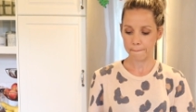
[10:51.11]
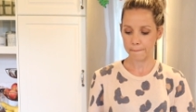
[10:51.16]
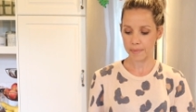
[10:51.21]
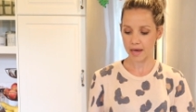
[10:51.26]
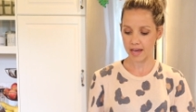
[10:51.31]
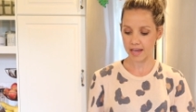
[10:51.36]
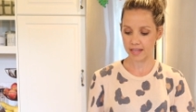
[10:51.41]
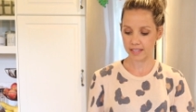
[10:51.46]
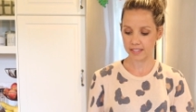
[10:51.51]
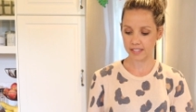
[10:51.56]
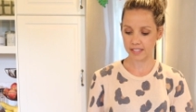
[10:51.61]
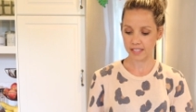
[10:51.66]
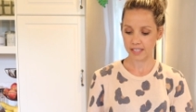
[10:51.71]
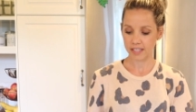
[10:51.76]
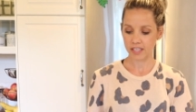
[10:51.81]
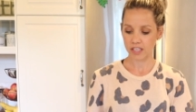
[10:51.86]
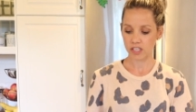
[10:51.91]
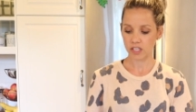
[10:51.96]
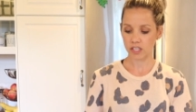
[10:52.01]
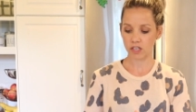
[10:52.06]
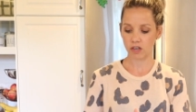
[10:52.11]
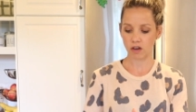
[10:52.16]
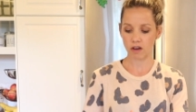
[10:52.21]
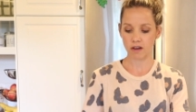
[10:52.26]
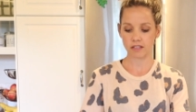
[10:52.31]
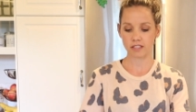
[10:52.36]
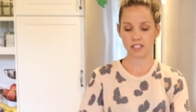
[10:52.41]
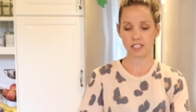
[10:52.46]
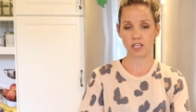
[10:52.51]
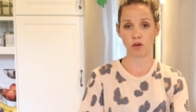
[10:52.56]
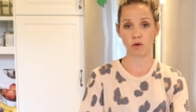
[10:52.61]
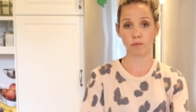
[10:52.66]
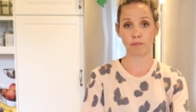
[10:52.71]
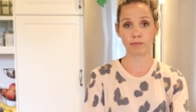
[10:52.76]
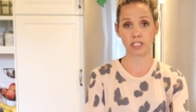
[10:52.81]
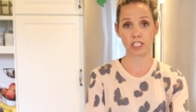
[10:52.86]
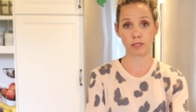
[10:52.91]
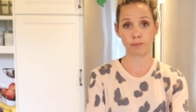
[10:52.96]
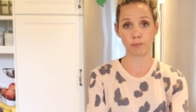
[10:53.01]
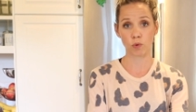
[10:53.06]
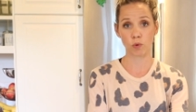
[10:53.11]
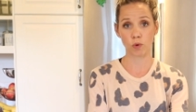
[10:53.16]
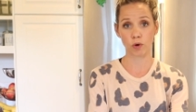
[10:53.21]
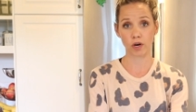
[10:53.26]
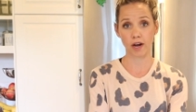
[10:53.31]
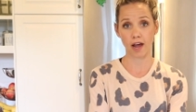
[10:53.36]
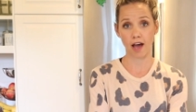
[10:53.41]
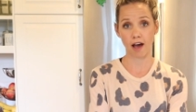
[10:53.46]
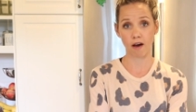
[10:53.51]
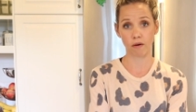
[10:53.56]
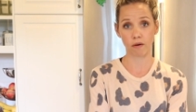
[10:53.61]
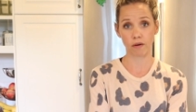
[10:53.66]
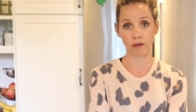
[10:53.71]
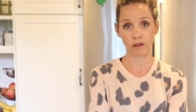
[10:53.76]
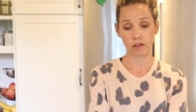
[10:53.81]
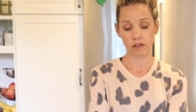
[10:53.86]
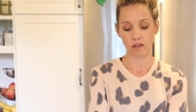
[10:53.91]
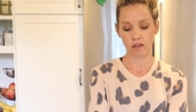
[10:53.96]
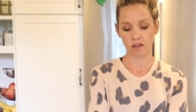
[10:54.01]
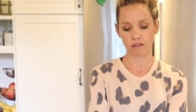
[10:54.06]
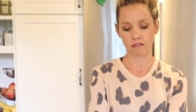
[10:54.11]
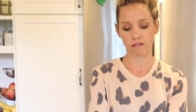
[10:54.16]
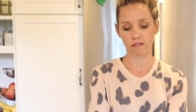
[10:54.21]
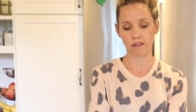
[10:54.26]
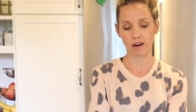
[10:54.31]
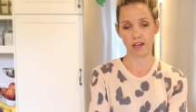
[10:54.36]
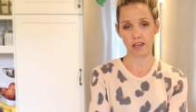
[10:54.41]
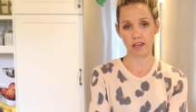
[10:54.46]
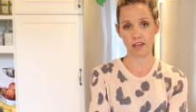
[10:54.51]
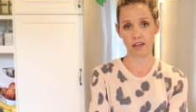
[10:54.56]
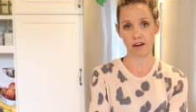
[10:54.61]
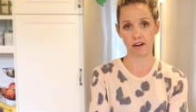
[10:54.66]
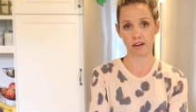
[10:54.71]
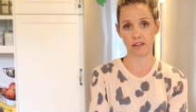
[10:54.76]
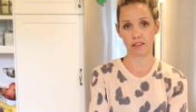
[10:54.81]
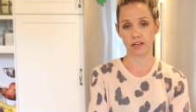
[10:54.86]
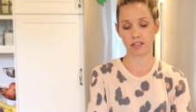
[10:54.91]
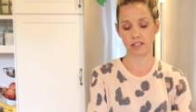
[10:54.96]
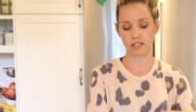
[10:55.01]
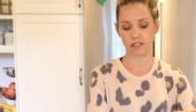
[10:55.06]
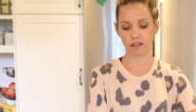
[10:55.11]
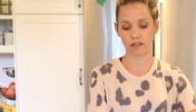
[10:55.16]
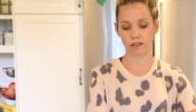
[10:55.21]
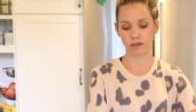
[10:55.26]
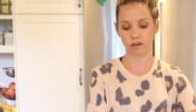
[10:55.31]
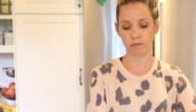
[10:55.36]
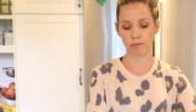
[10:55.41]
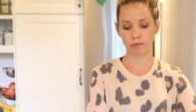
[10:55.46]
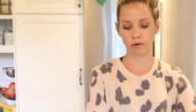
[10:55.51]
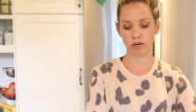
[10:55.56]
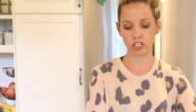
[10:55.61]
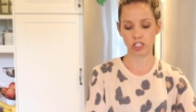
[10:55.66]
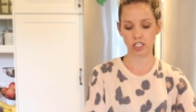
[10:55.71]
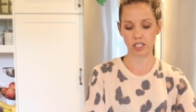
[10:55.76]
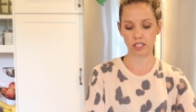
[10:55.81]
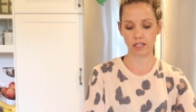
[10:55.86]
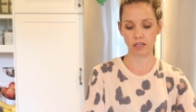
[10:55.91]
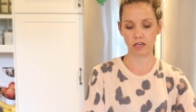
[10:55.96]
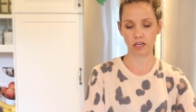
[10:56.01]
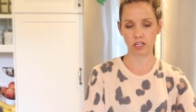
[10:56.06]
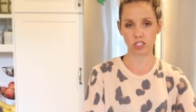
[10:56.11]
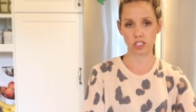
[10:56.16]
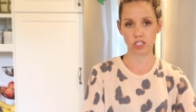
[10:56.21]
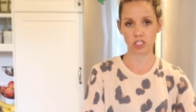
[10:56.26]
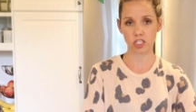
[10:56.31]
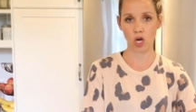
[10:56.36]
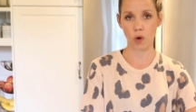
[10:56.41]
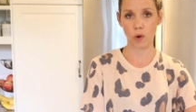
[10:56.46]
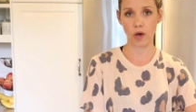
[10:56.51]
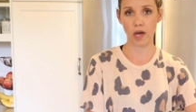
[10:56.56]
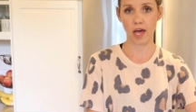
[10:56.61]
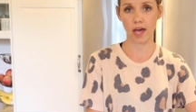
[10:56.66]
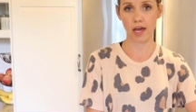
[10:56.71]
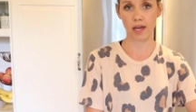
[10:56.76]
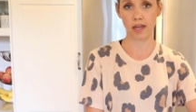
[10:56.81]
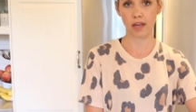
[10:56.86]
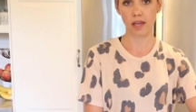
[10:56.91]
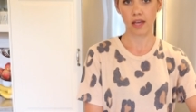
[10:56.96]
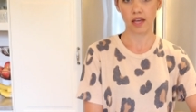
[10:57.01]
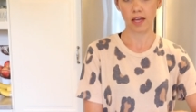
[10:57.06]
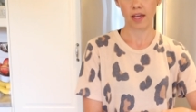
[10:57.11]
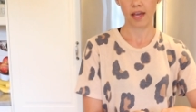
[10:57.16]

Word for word: but you can also just pour it out right here. There's a little portion that you can just go ahead